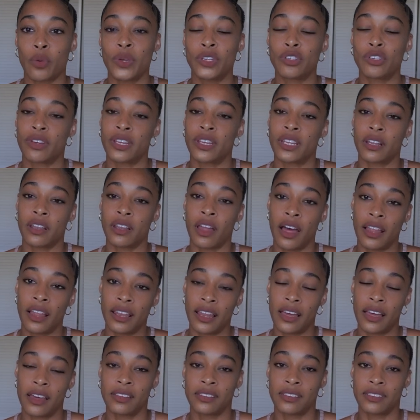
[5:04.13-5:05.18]
we trained a lot
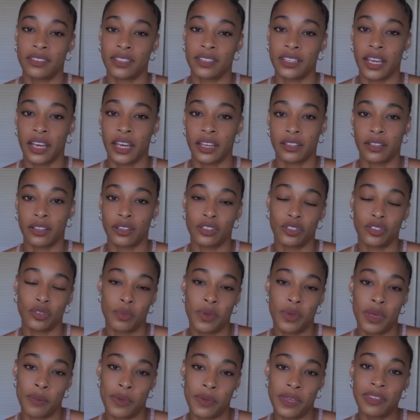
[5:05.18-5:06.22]
less together. So
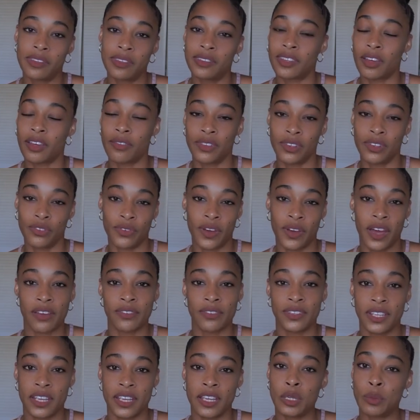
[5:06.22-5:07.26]
maybe 75
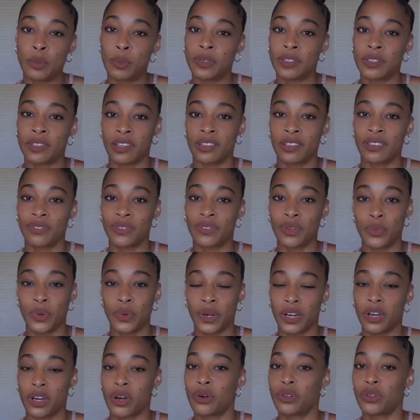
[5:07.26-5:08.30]
to 80% of the
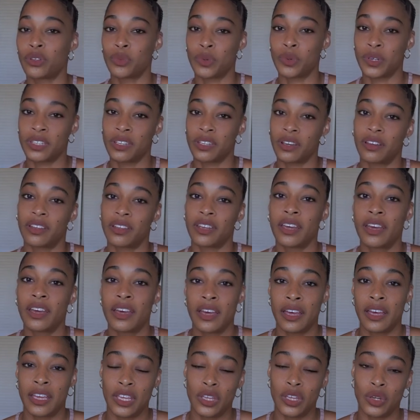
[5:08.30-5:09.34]
workouts were done,
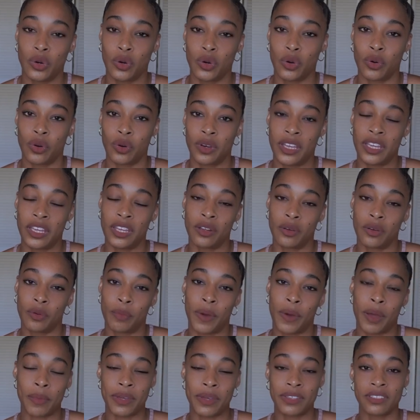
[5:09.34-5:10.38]
you know, either
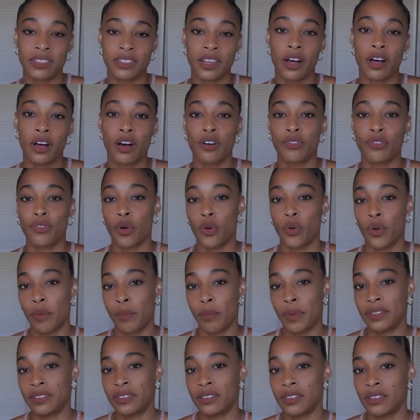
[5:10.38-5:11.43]
by myself or with
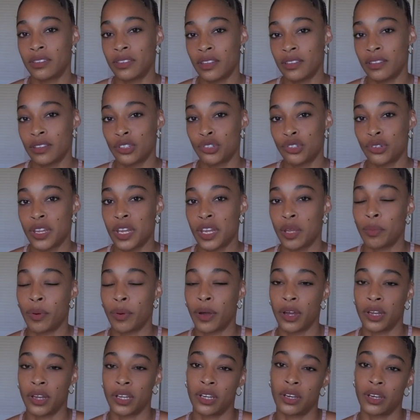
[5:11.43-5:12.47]
my sister as a training
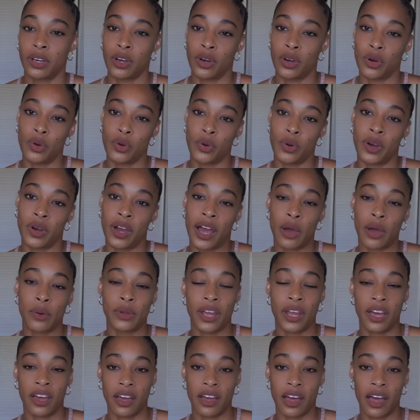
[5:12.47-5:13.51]
partner, or
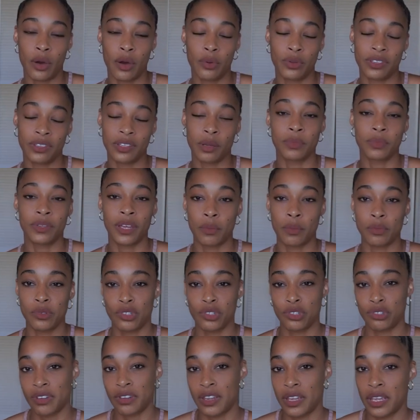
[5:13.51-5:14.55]
I would sometimes
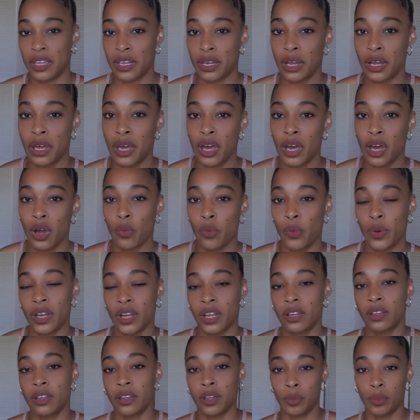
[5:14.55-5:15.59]
train with
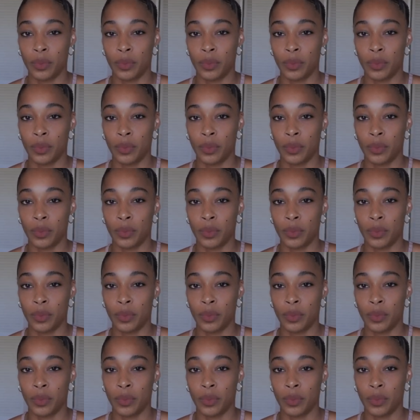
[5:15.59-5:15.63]
another